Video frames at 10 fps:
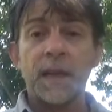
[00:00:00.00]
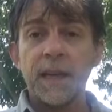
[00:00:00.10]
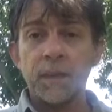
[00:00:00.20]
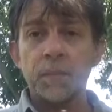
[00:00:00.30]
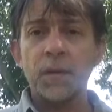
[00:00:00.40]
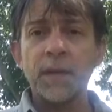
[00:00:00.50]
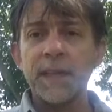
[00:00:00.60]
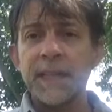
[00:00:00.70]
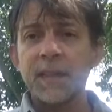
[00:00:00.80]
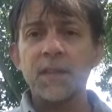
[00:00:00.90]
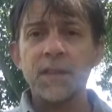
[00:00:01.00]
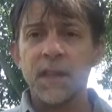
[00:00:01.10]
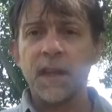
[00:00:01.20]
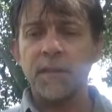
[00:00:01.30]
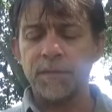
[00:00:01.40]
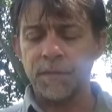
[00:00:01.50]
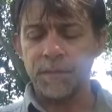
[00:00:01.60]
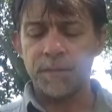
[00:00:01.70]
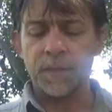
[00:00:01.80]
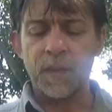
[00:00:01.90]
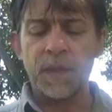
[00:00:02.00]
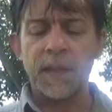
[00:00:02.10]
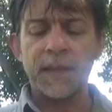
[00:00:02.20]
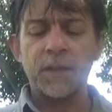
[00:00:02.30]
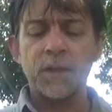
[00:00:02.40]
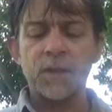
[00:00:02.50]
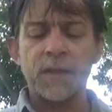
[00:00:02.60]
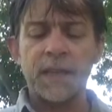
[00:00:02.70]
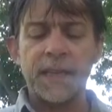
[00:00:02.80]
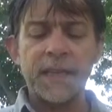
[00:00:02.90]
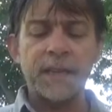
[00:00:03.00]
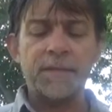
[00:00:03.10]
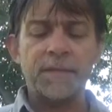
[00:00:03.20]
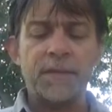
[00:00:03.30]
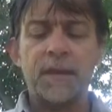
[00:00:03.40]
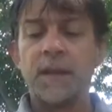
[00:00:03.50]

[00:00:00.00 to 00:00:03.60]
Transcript: I can pull the needles off, I can use the knife,